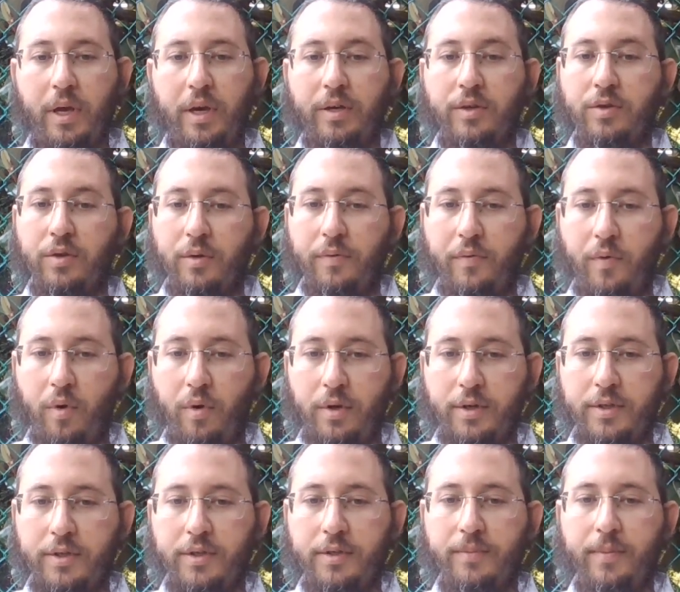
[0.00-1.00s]
And so, of
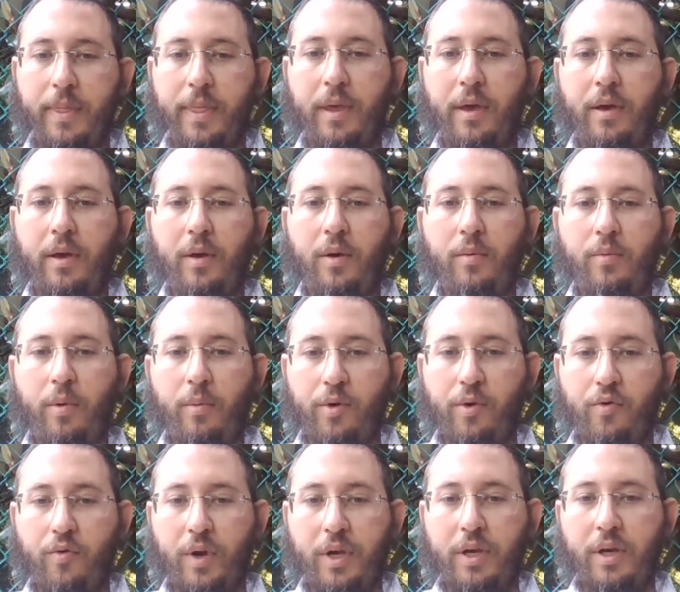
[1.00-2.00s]
course, when
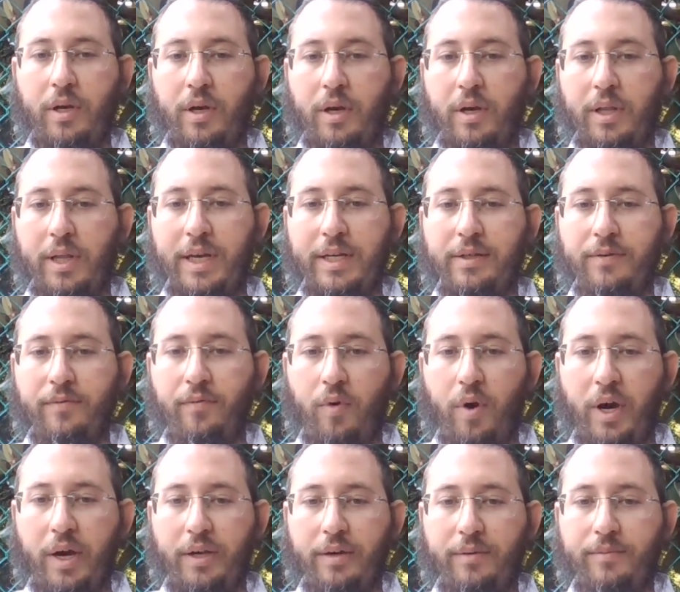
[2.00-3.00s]
we're drinking a glass of
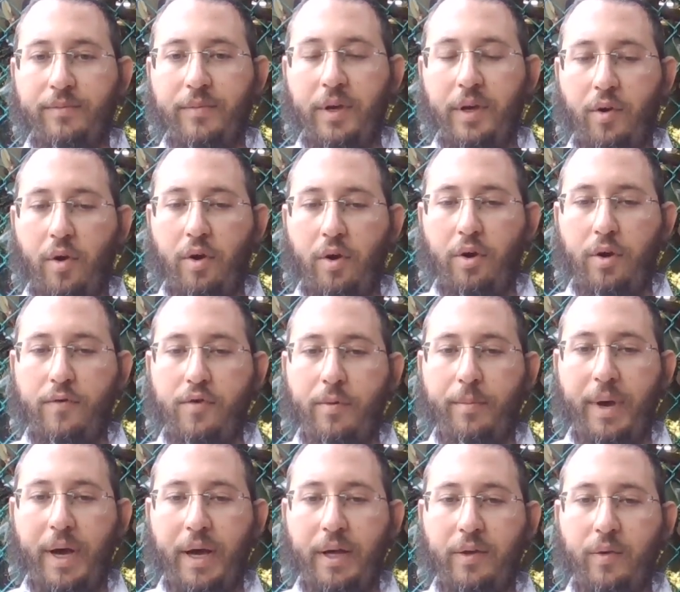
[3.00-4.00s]
wine in honor of
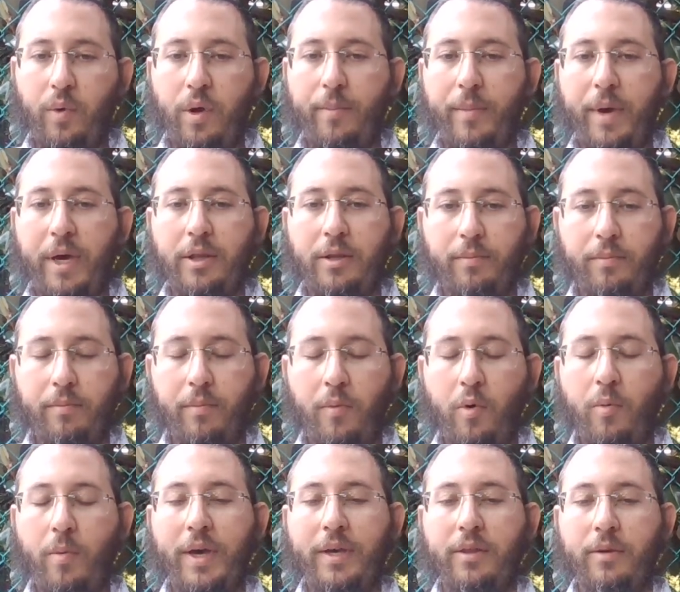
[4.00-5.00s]
Shabbat, we
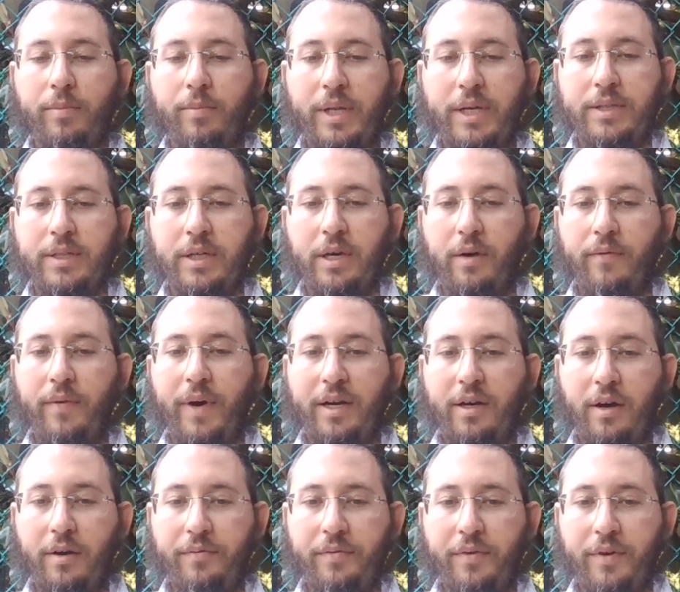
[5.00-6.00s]
make the blessing of
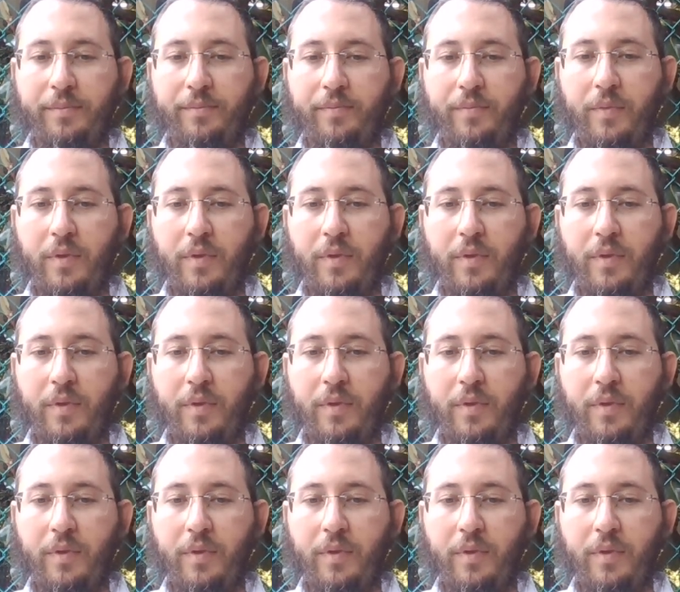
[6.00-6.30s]
HaGafen.